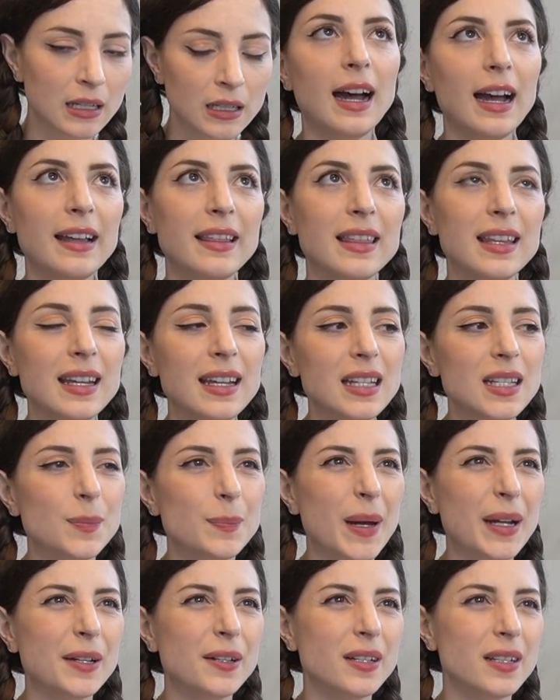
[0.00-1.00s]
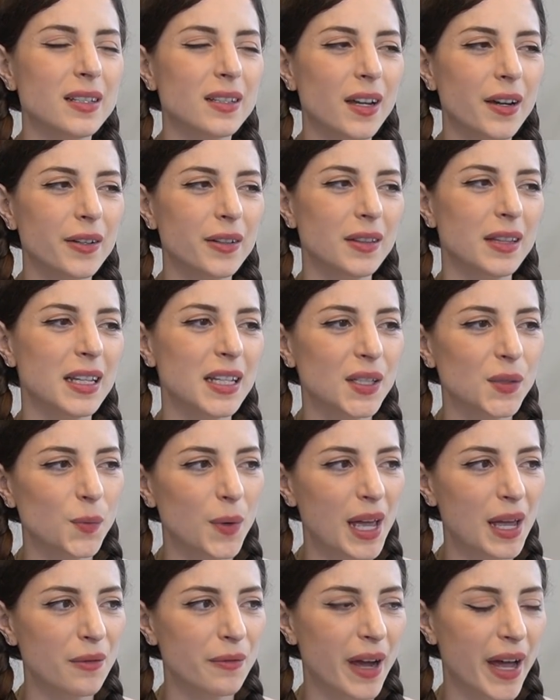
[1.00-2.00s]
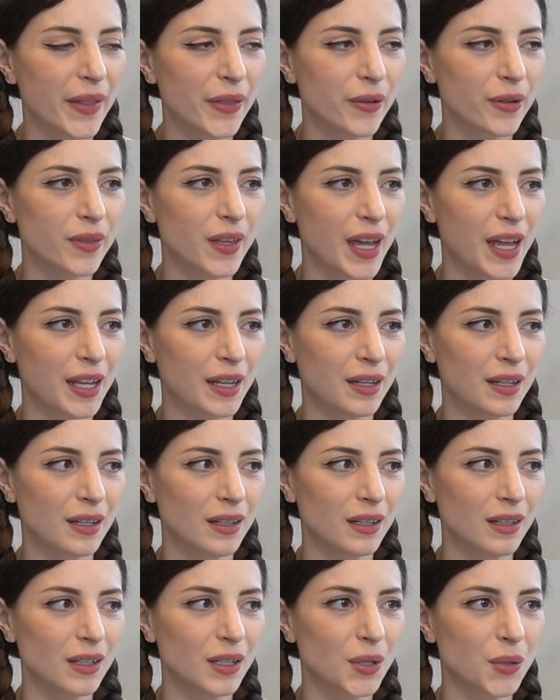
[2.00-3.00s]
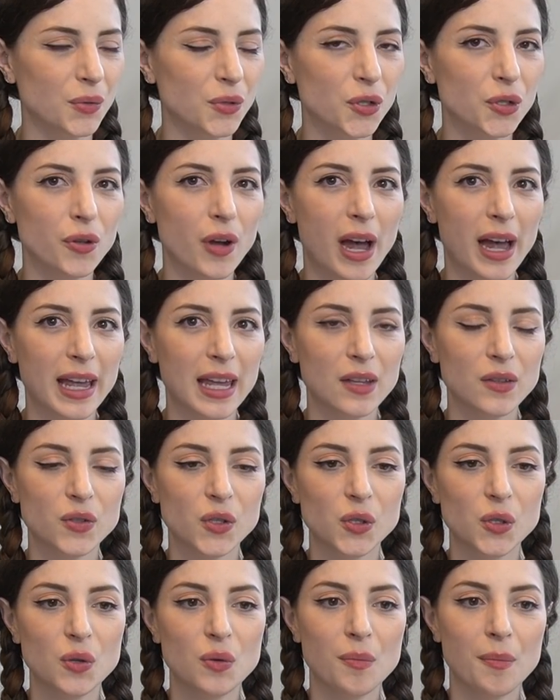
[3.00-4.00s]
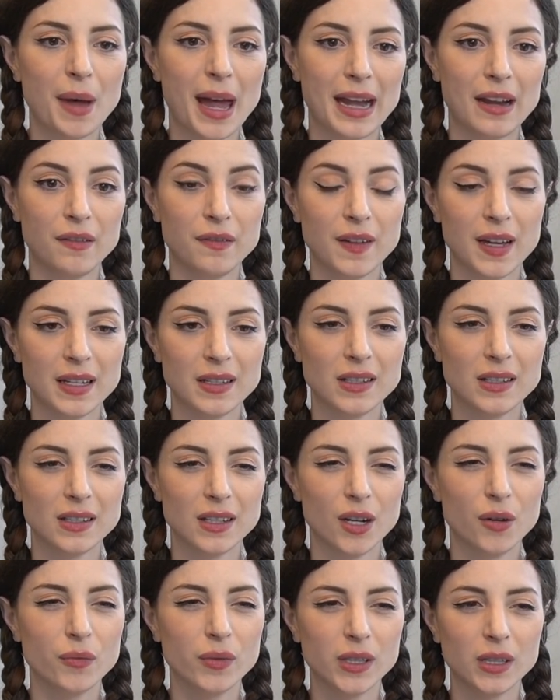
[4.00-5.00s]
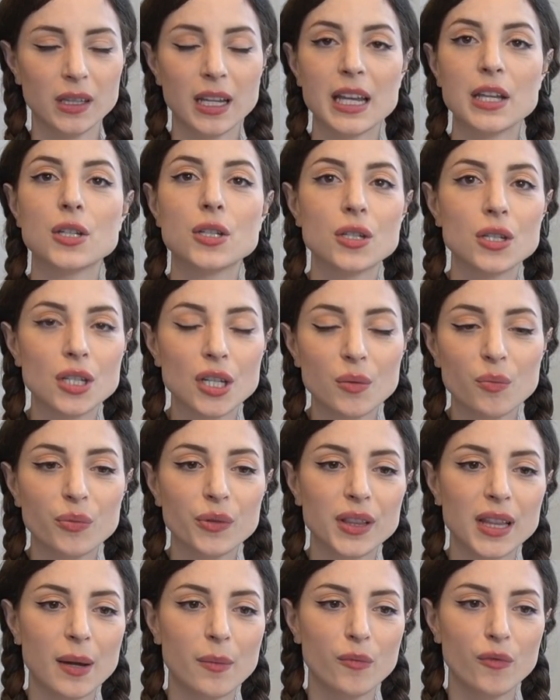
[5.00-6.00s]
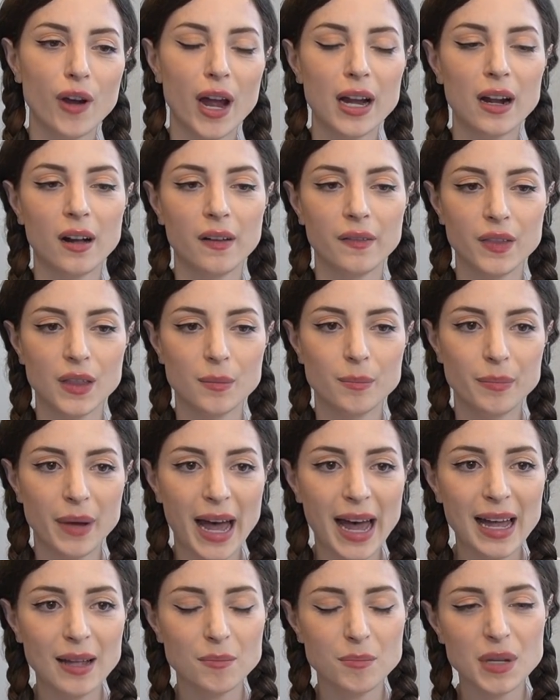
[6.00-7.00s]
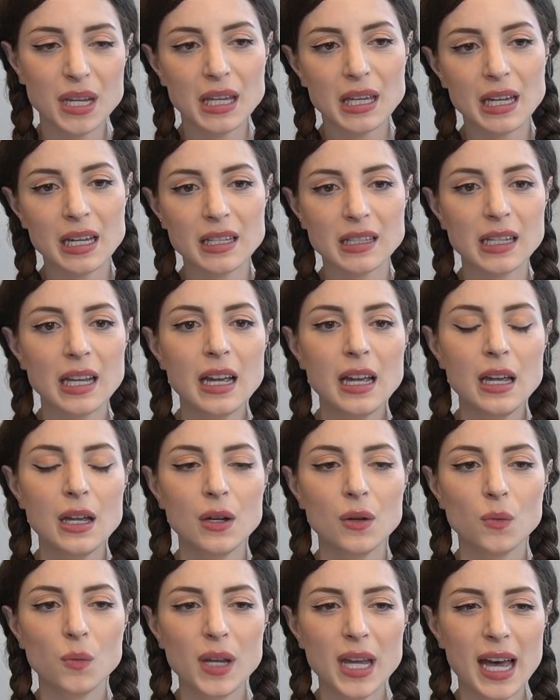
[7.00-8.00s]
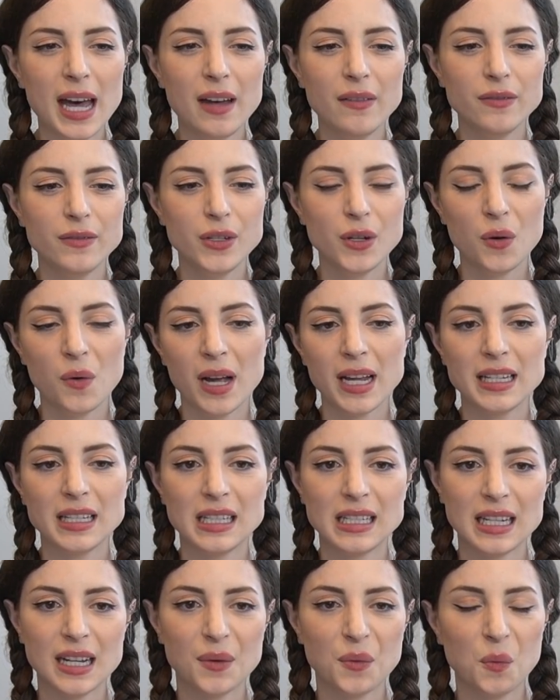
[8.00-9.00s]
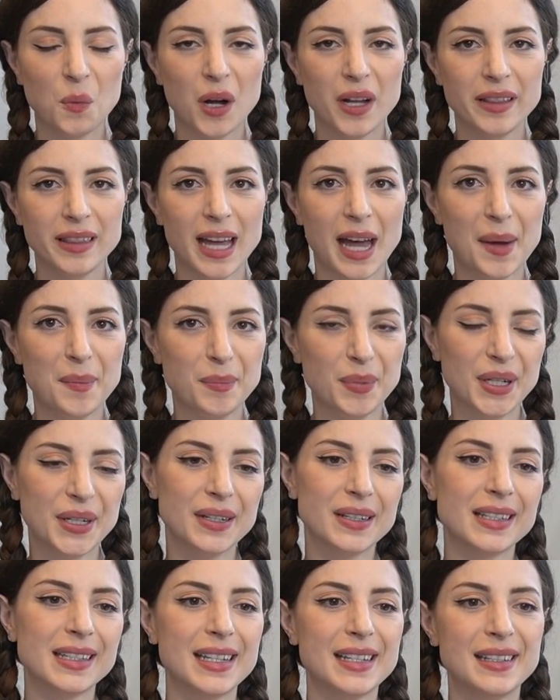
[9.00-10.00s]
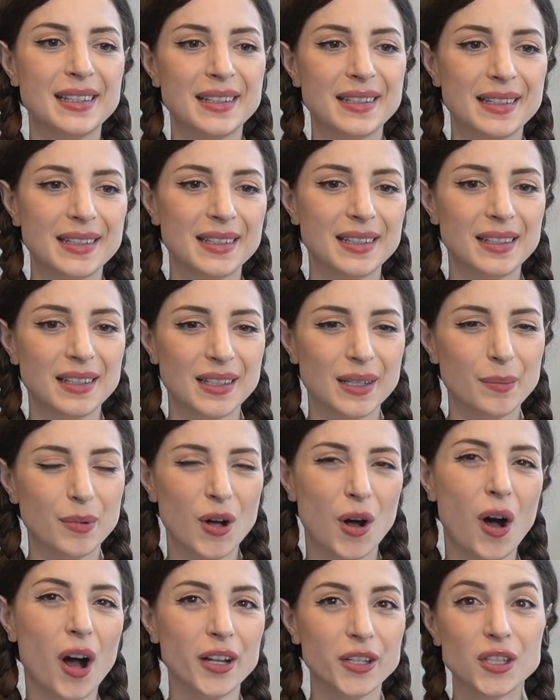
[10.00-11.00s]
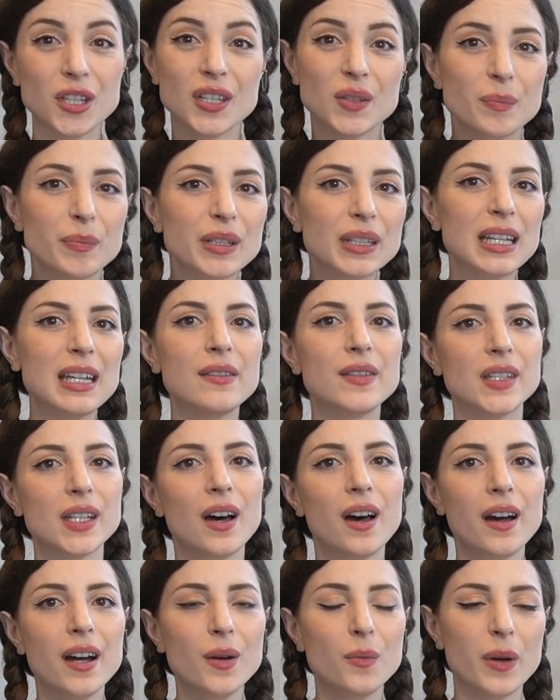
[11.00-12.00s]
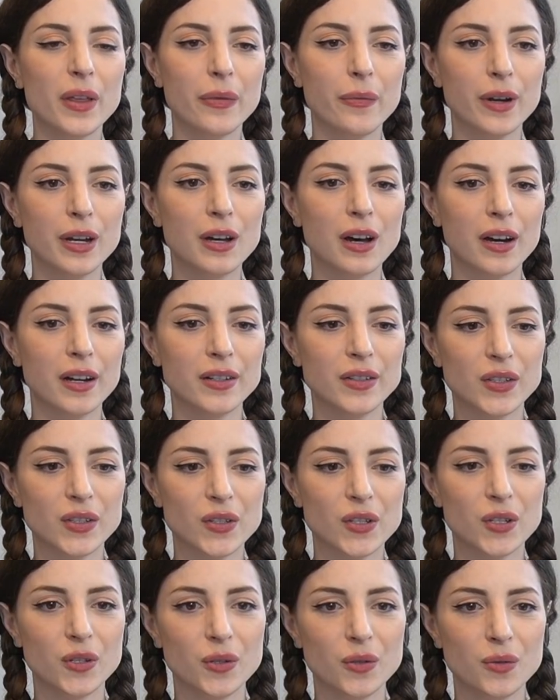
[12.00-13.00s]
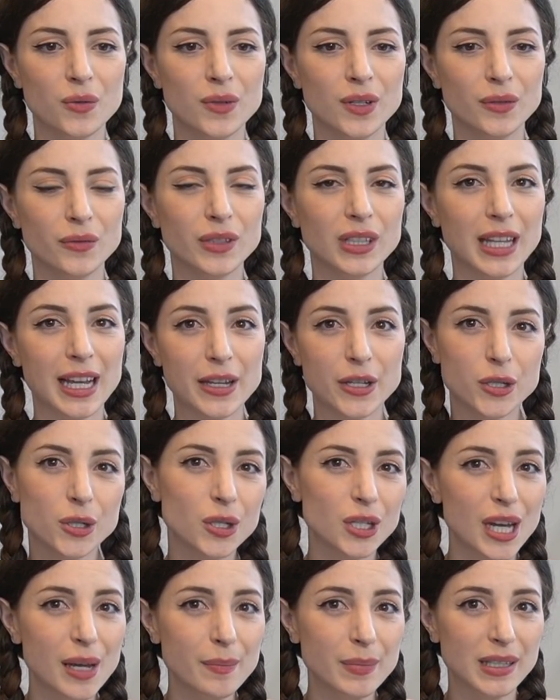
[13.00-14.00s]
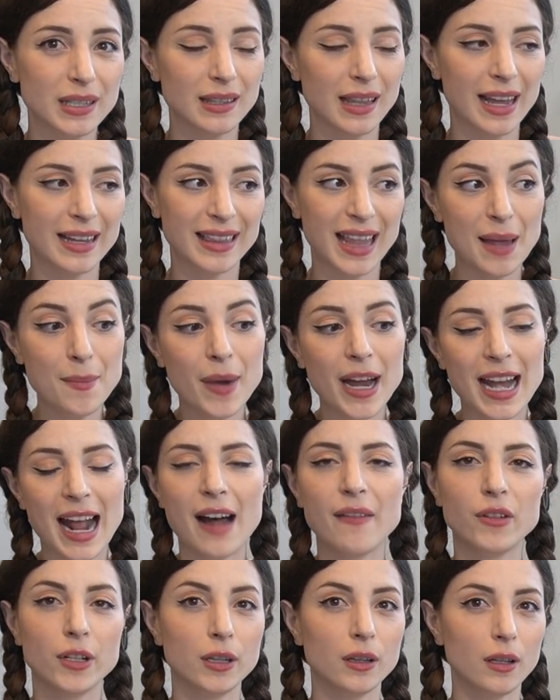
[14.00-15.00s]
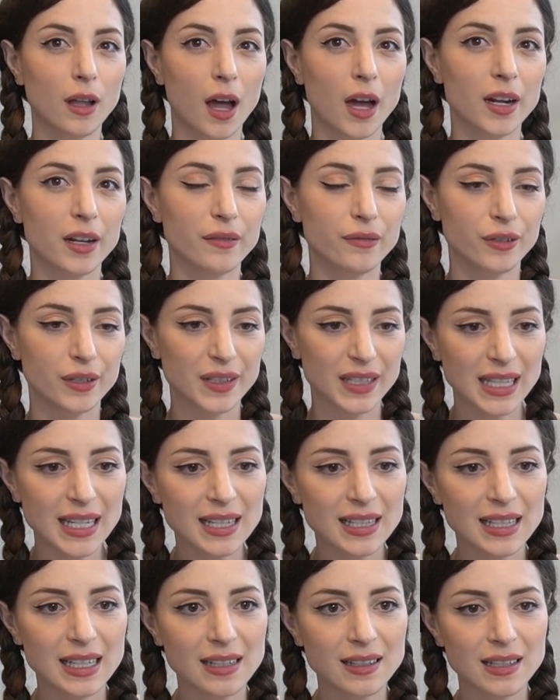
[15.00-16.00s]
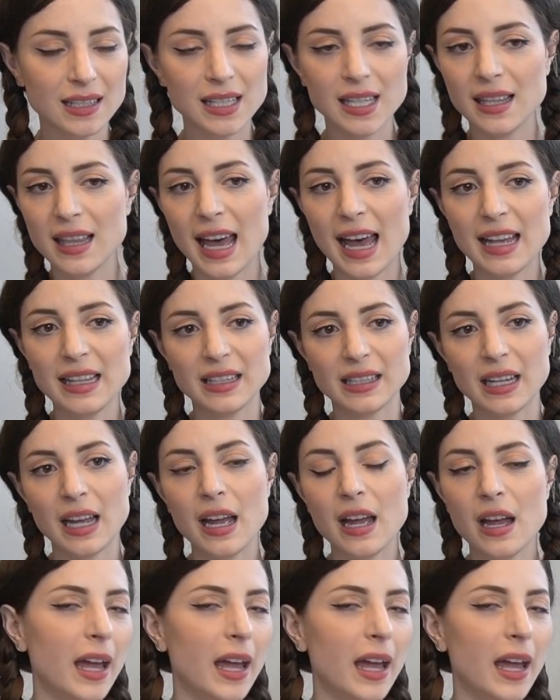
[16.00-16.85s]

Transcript: I think it's better to start this way rather than, you know, trying to manifest a relationship with them right off the bat, because we have no idea what that person's subconscious beliefs are with regards to relationships. Like, they might have a lot of resistance to that.